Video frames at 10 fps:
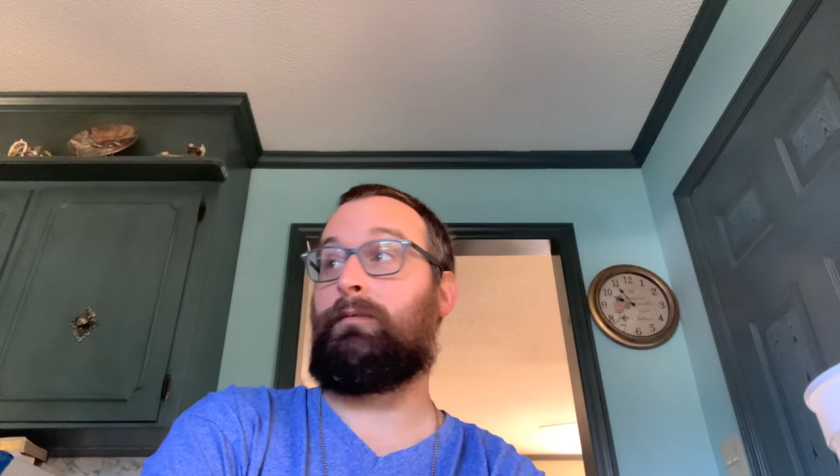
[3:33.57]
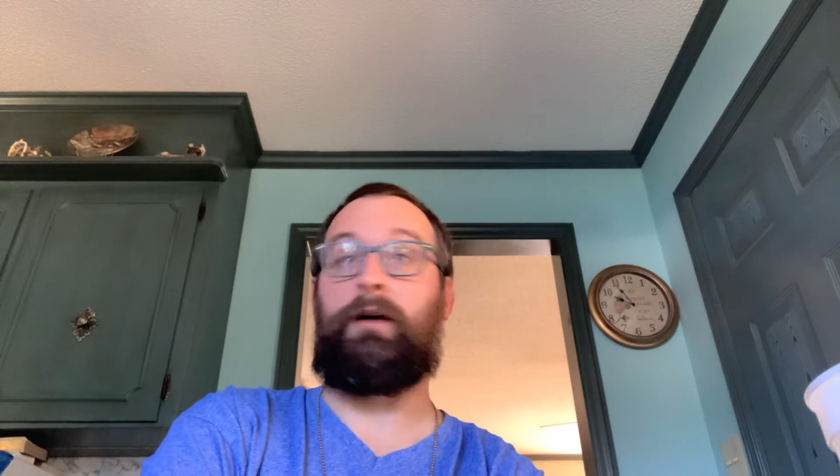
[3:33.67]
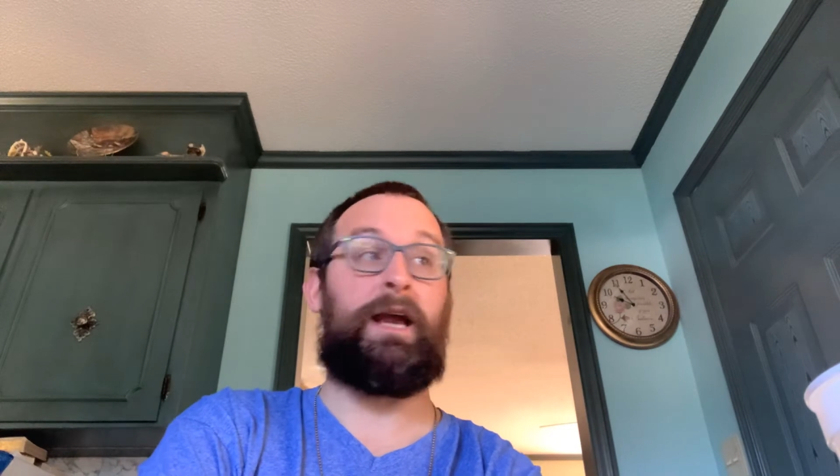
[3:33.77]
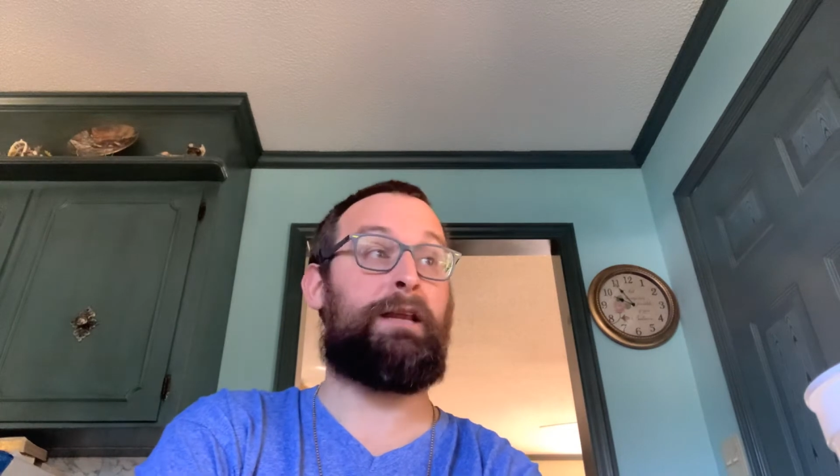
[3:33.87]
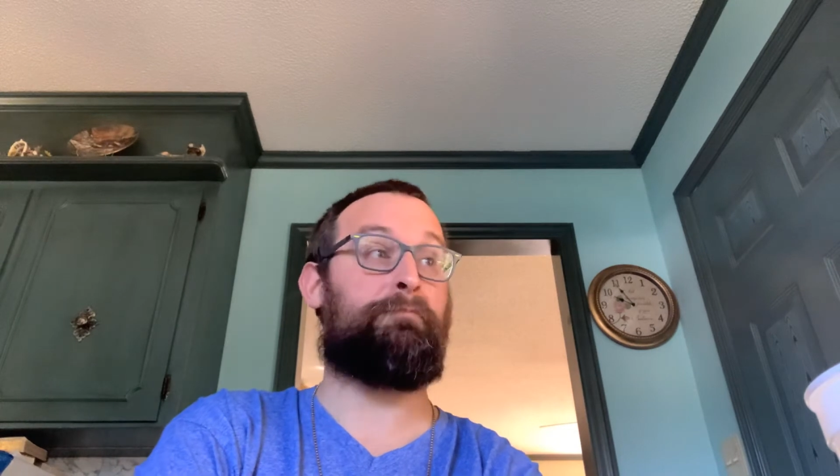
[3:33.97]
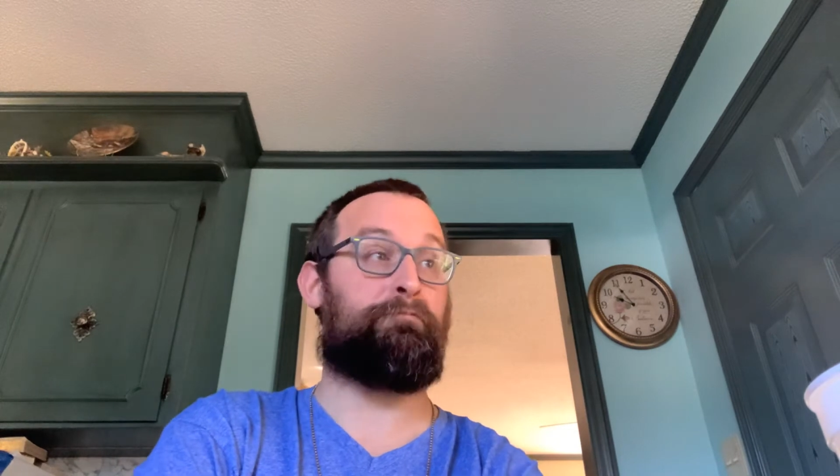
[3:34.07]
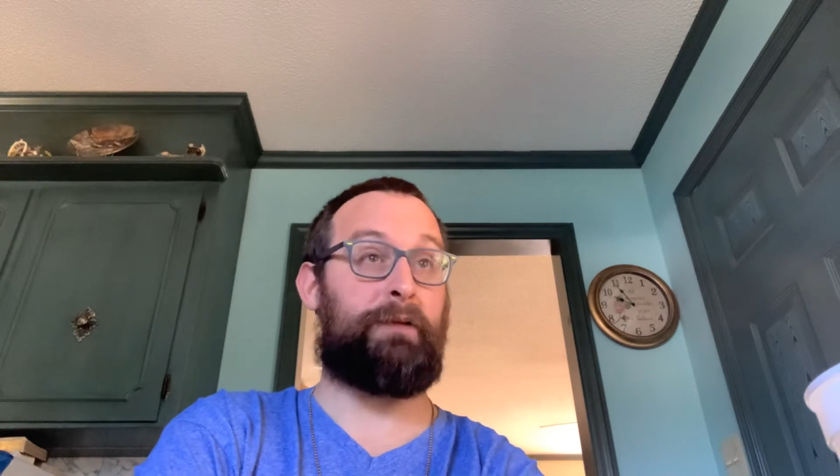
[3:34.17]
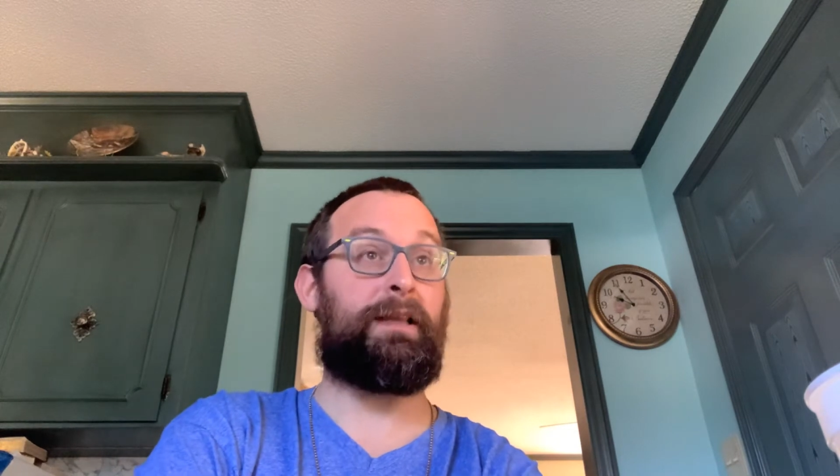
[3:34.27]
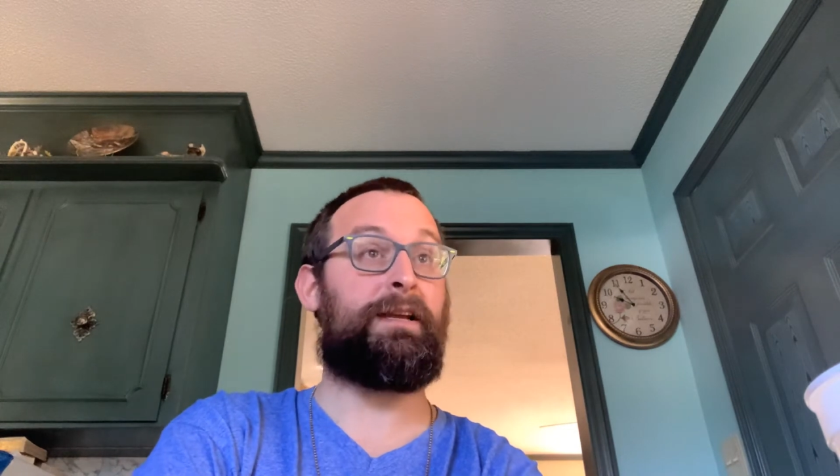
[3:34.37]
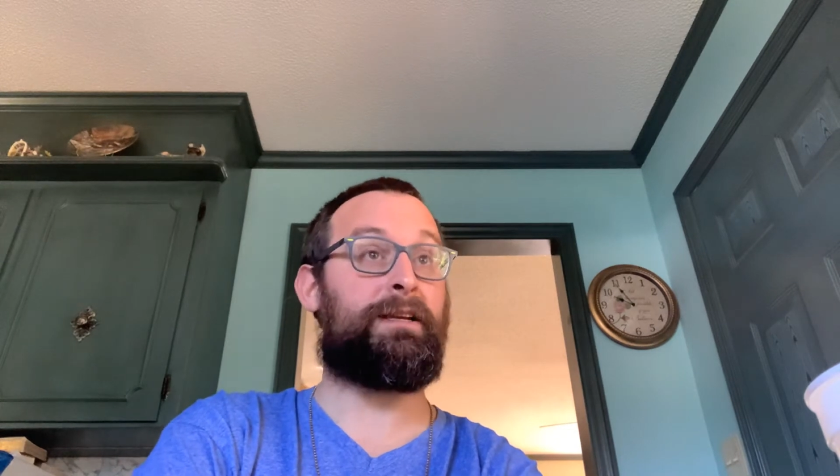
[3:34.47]
80
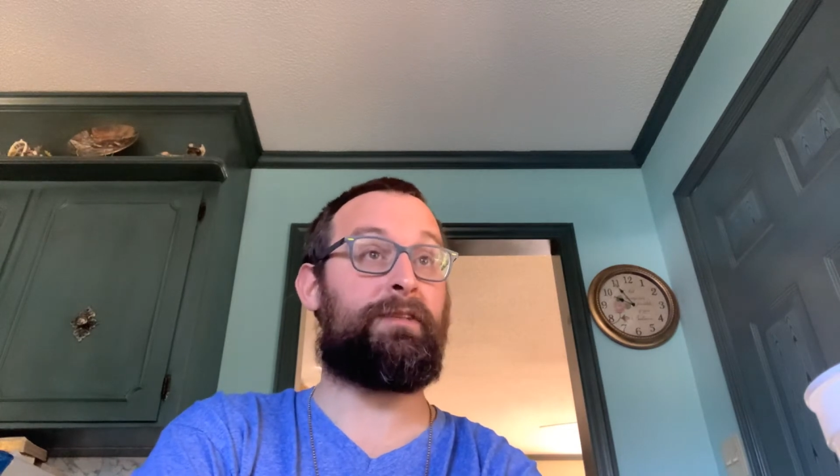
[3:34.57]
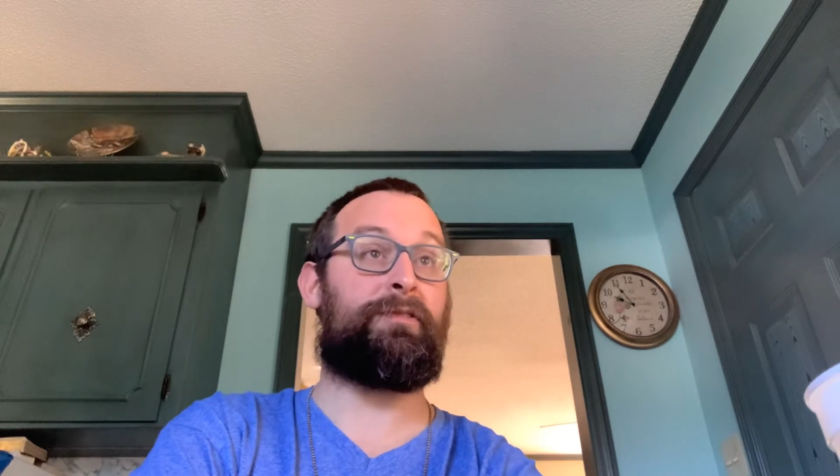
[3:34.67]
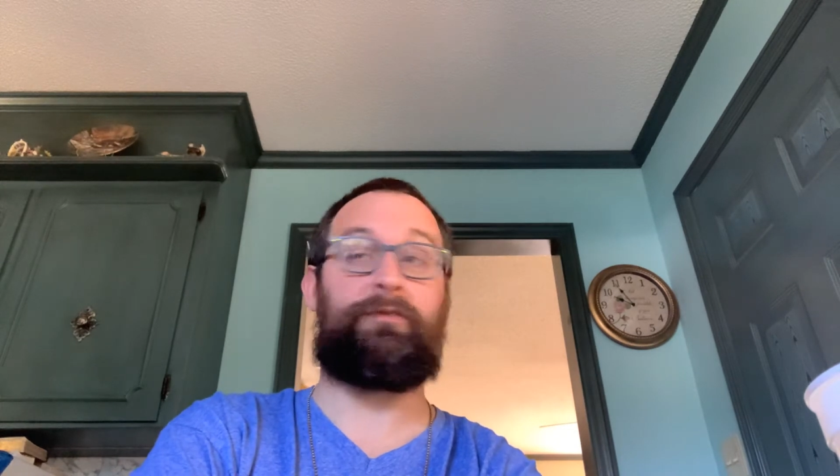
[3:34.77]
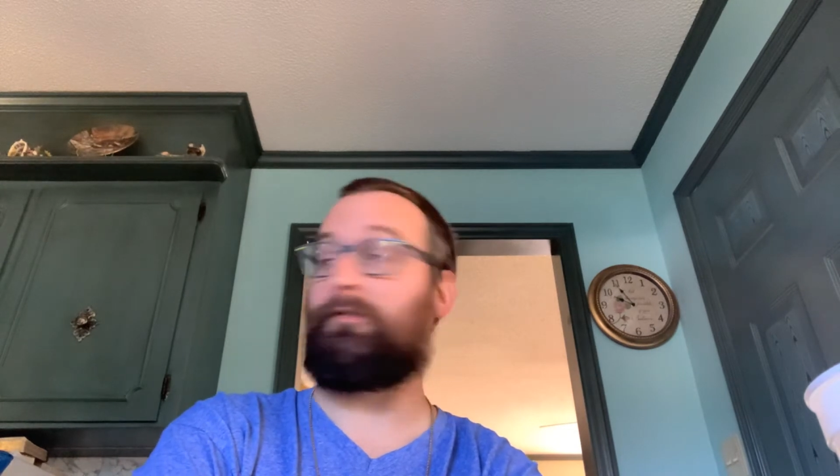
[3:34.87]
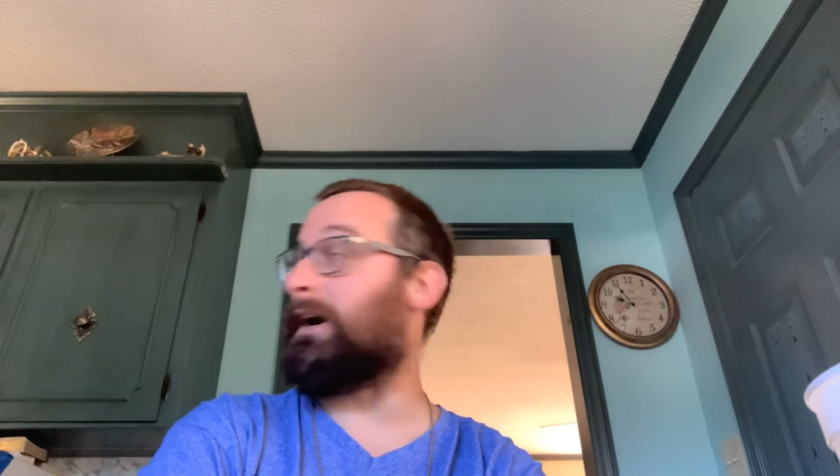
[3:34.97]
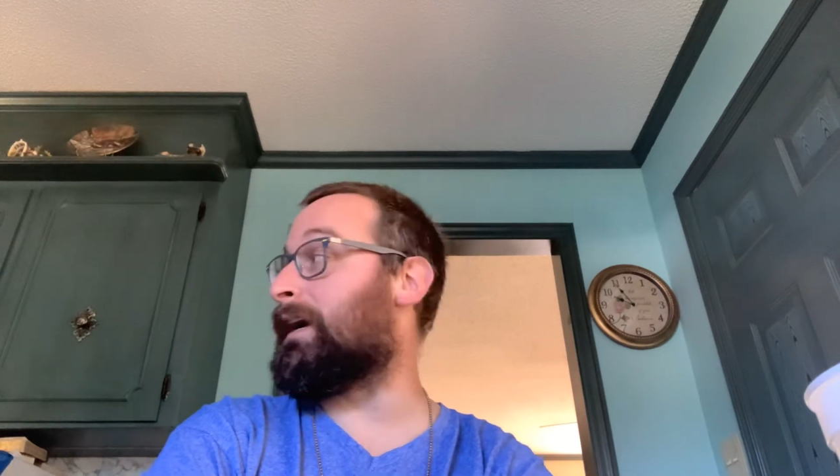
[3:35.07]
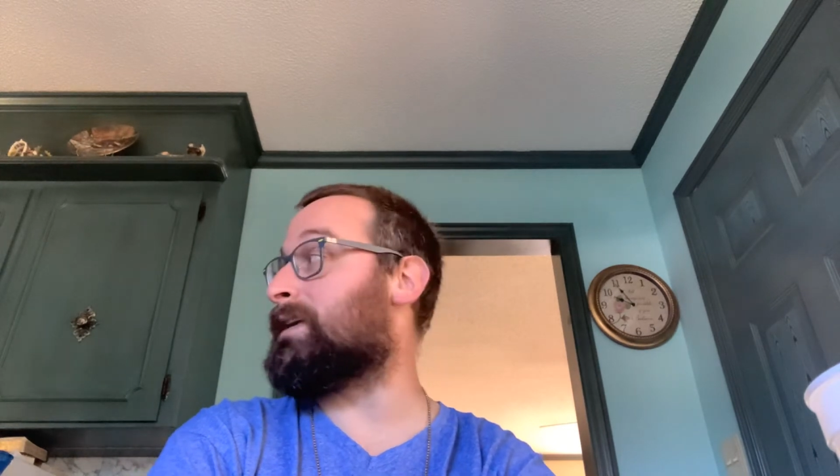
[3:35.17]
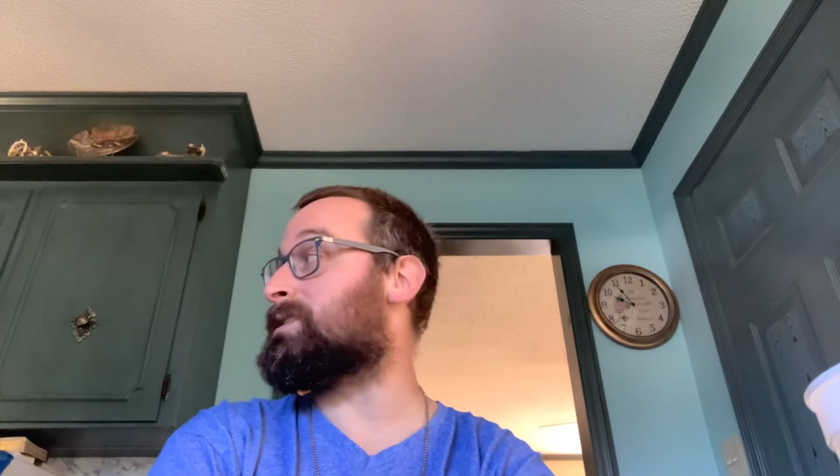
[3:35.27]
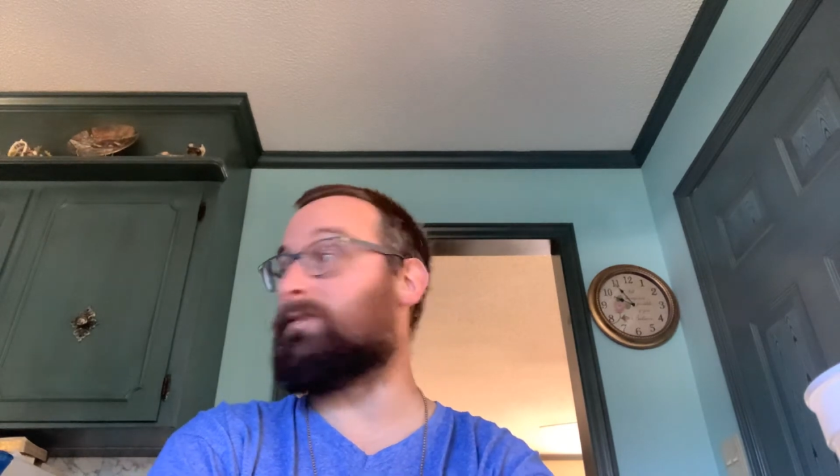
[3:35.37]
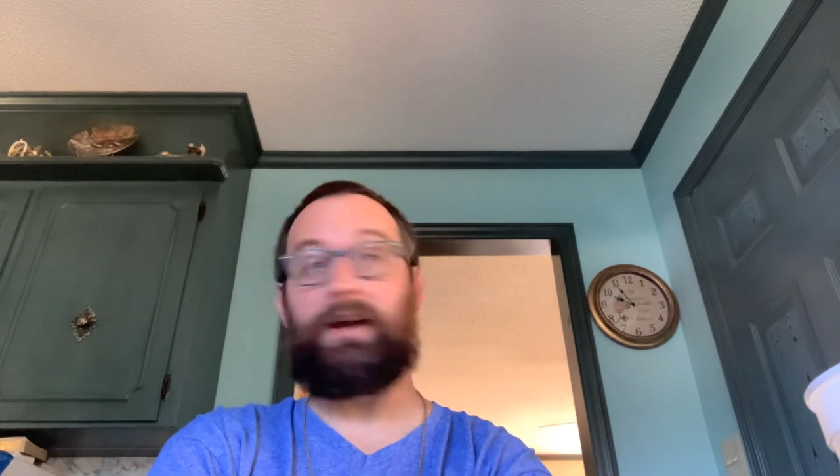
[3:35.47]
billion different
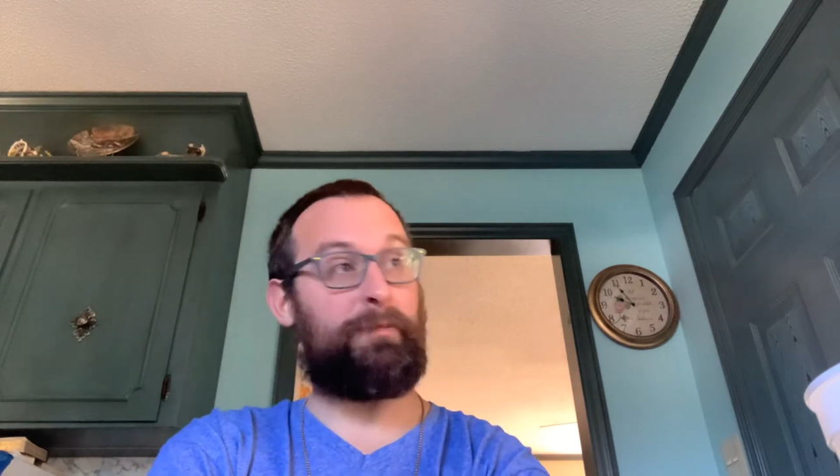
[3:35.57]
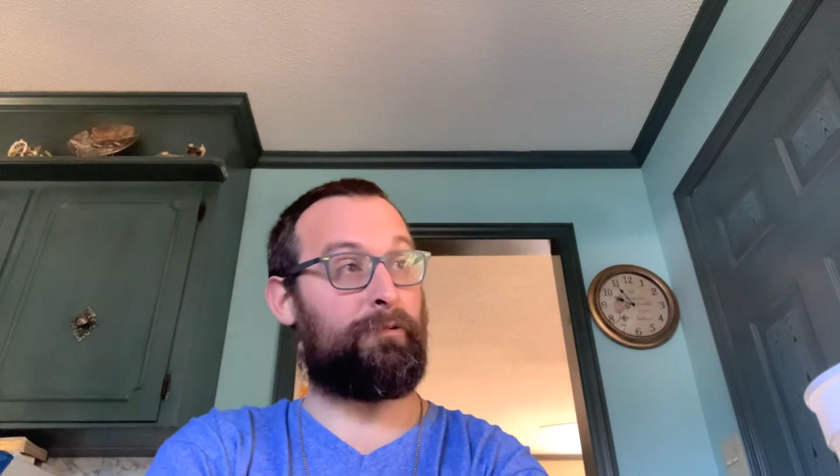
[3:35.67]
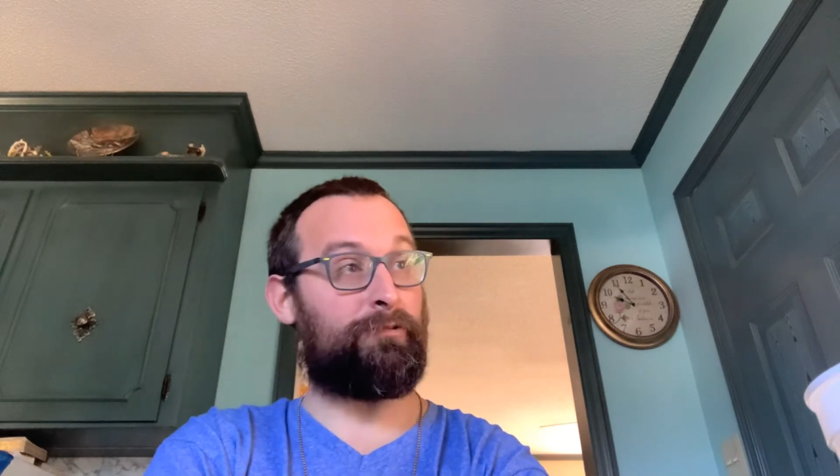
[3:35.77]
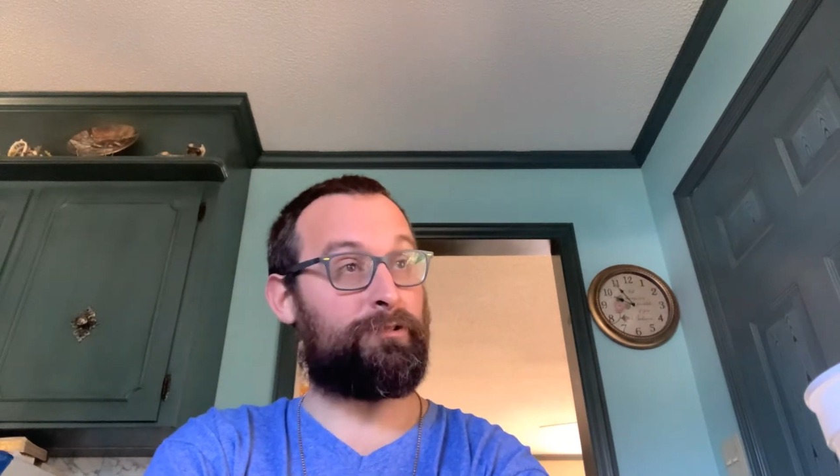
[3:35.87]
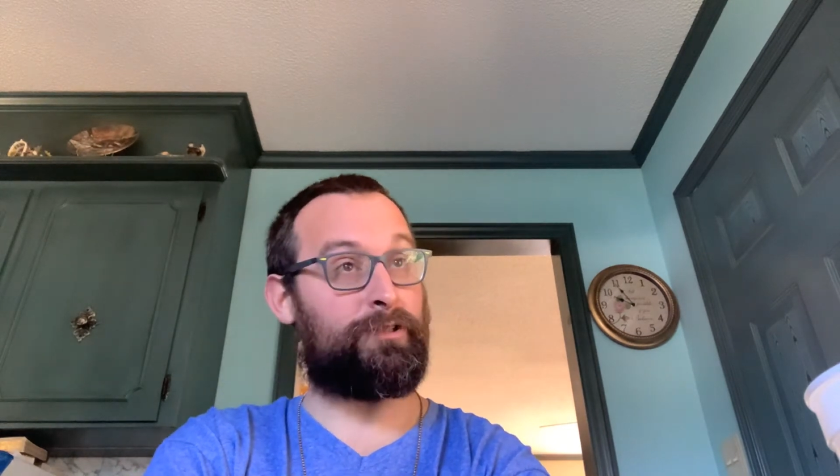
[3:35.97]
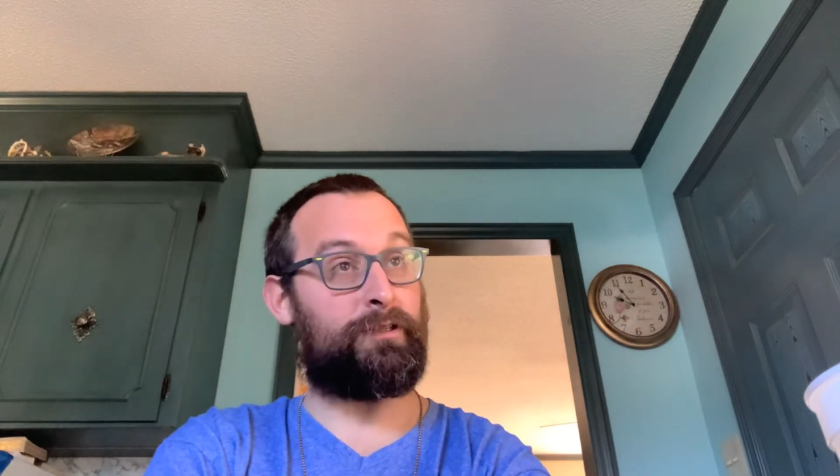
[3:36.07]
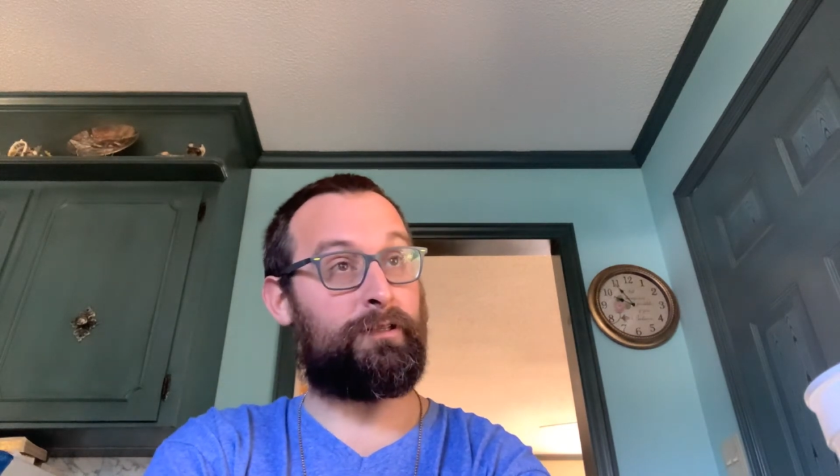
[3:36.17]
varieties of apples.